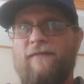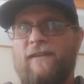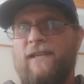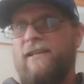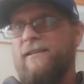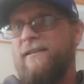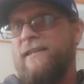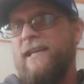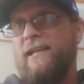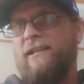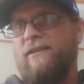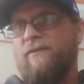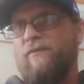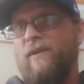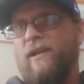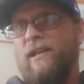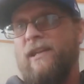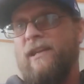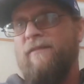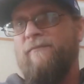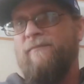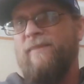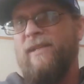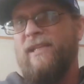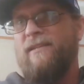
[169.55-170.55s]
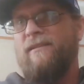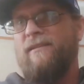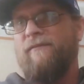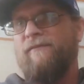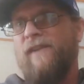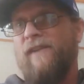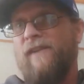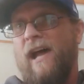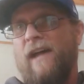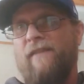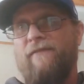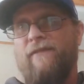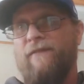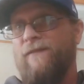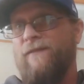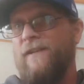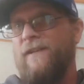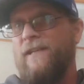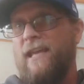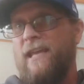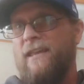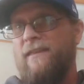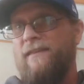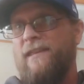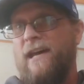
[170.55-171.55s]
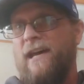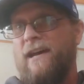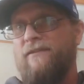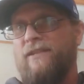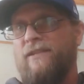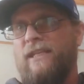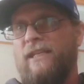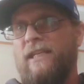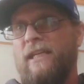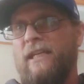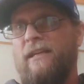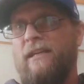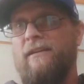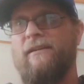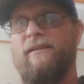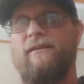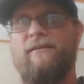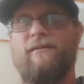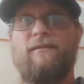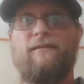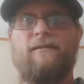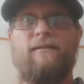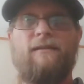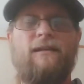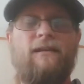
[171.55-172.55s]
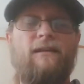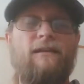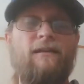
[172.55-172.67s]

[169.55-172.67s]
because that's where they've been surviving for 10,000 years.